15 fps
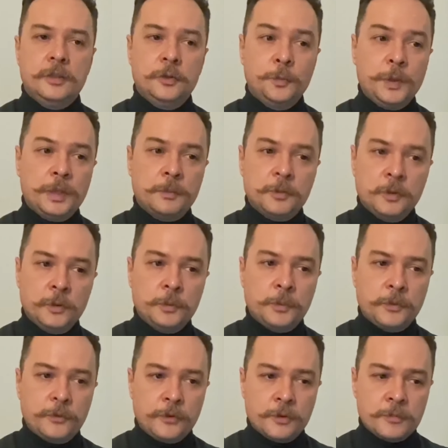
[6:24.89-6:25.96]
build good
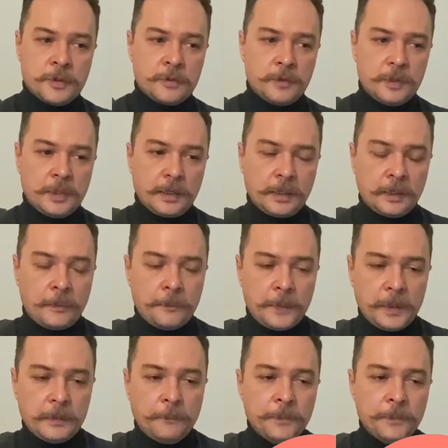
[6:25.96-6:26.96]
performance with that campaign.